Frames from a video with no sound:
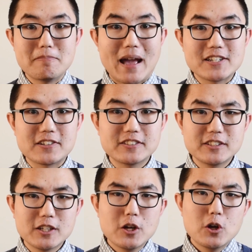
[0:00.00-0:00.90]
Matters.
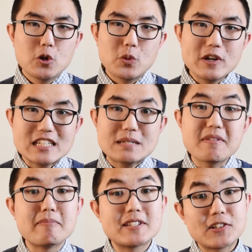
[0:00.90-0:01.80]
We're a team
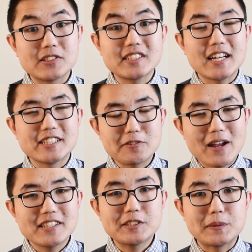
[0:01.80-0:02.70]
of material science
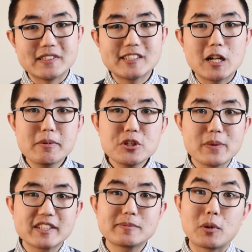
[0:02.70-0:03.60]
grad students helping you
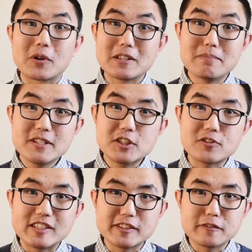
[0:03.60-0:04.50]
explore the
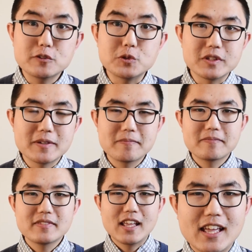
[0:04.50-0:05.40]
mysteries of food.
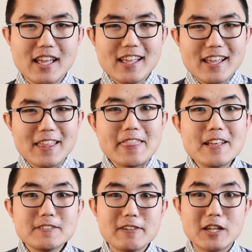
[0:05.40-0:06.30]
In
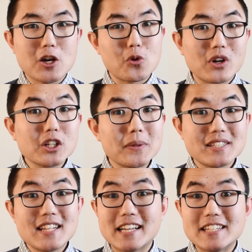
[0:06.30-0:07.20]
this video, we're going to
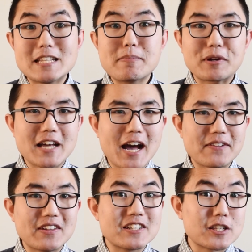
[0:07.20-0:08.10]
take a deeper
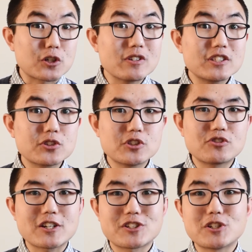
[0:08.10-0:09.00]
dive into the crystal
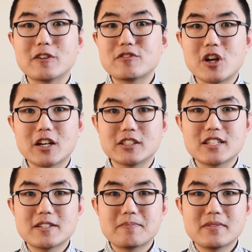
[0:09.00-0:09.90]
structure of chocolate.